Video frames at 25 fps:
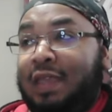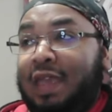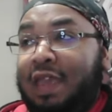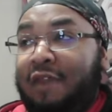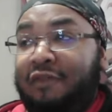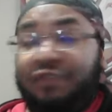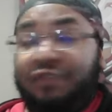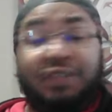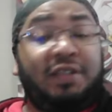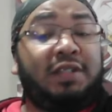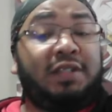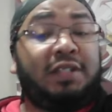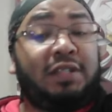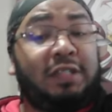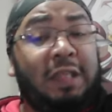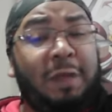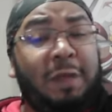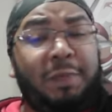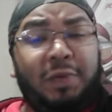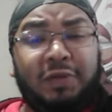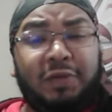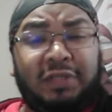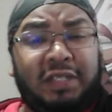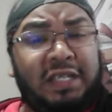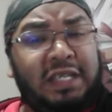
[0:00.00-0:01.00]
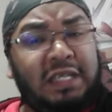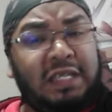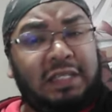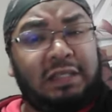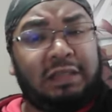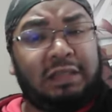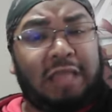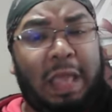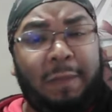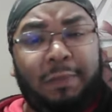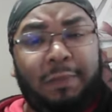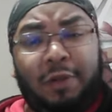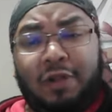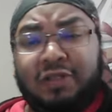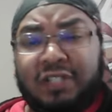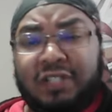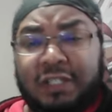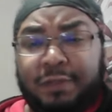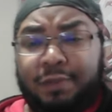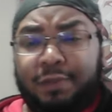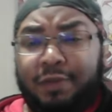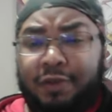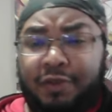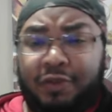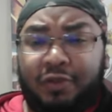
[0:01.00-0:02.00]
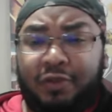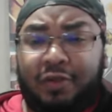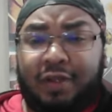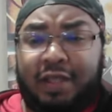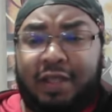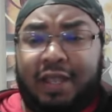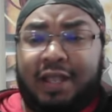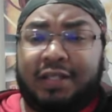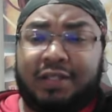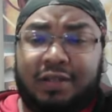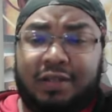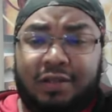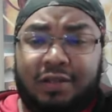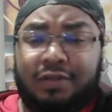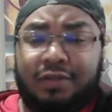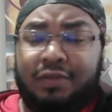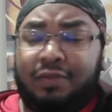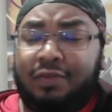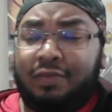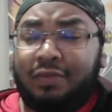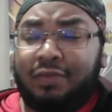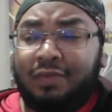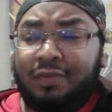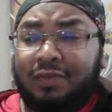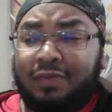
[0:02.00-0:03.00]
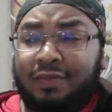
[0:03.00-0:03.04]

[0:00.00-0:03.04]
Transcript: If it gets to that point that he, that person is putting your hands on you,